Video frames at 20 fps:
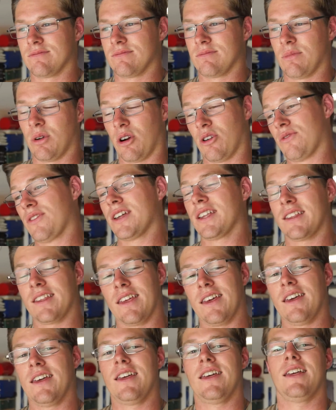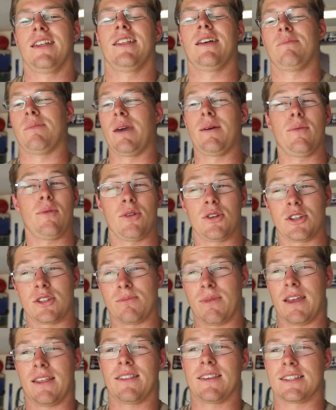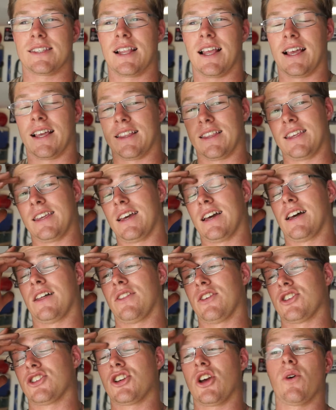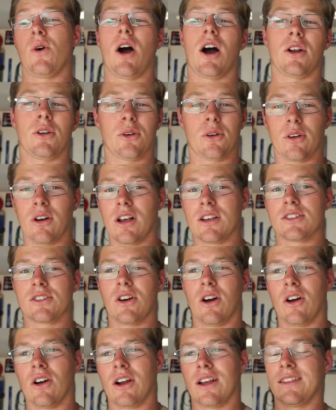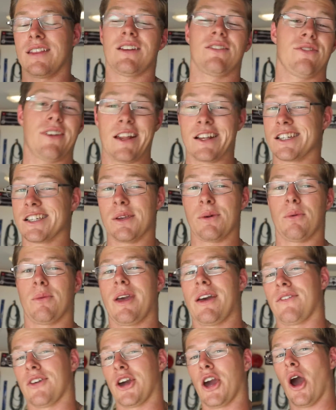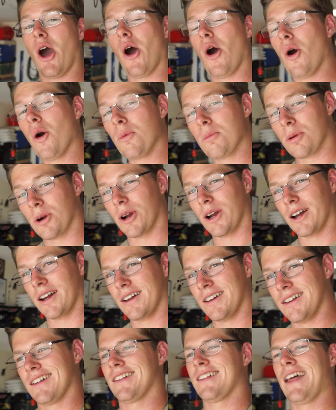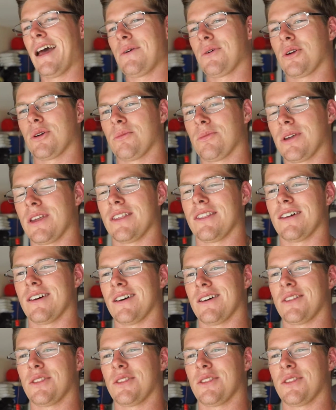perfect that maybe we just make this like the show autocross car, and then eventually when we have a Cobra, that one will be the